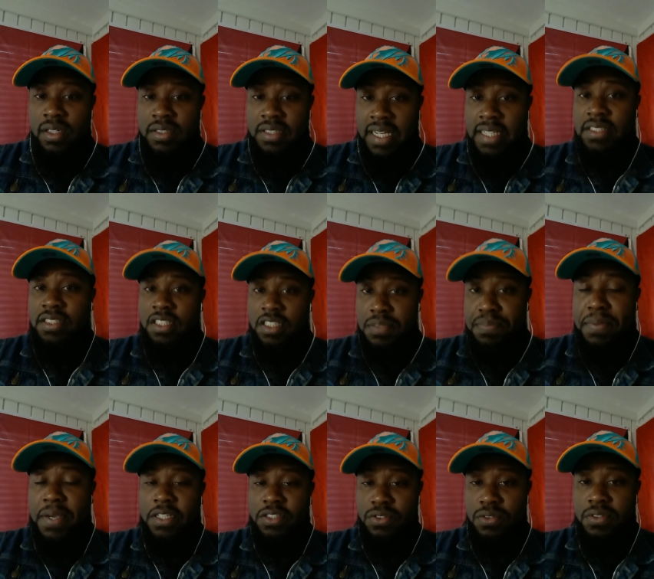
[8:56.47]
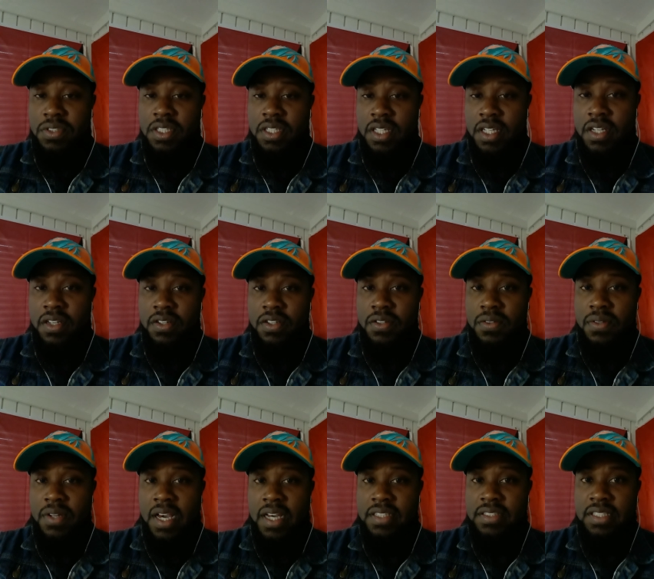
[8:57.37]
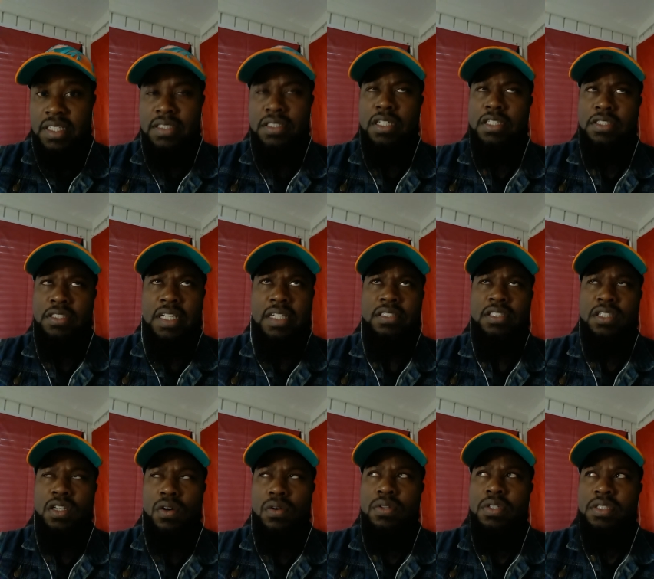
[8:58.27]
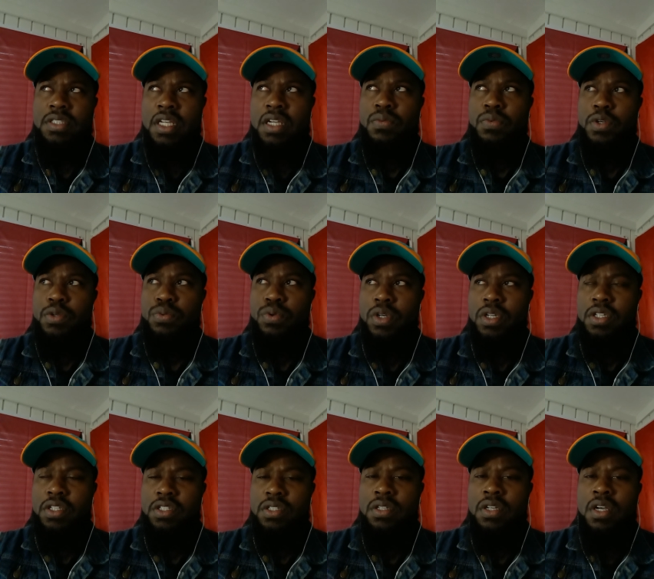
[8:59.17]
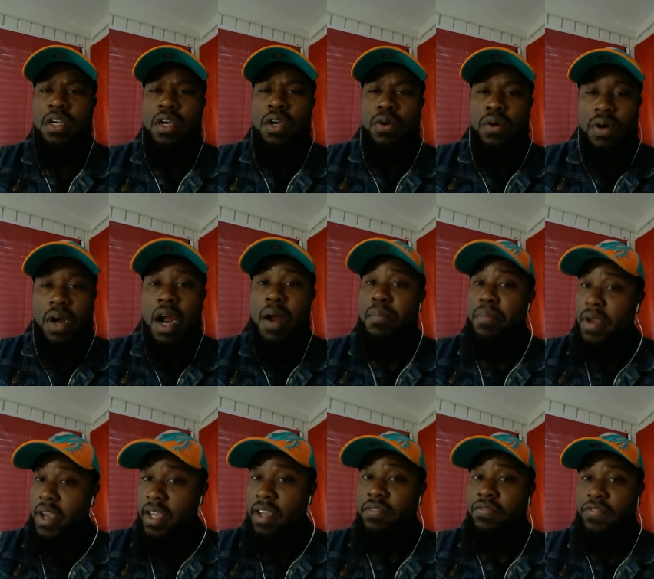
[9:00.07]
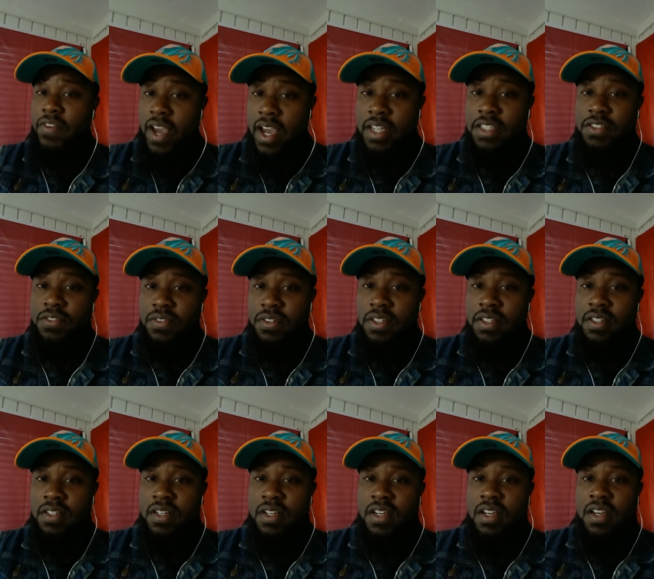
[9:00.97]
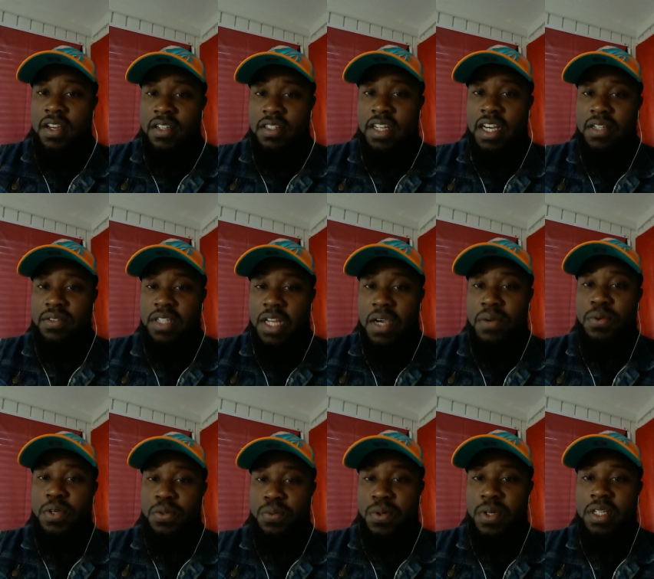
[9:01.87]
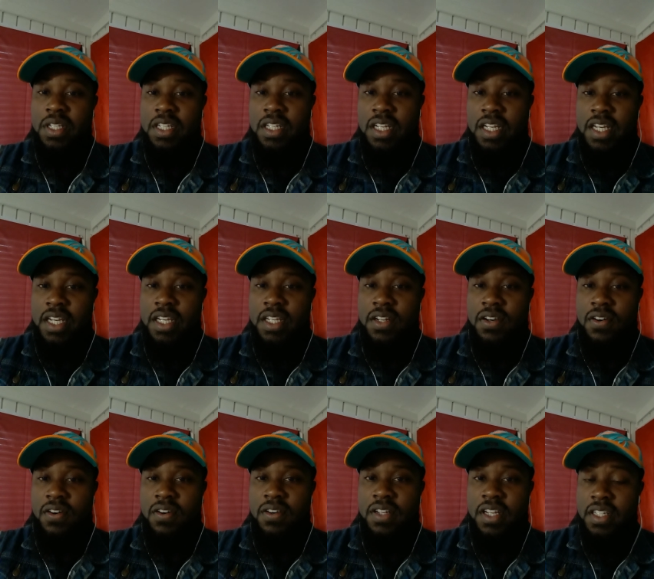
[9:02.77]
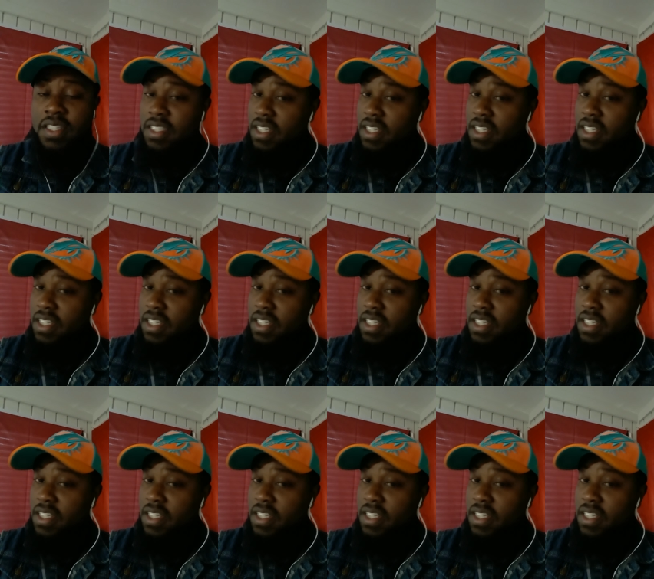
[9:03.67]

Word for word: That's the specialty here in the United States. That's that's the only thing we really our manufacturing that, that we really lead on, and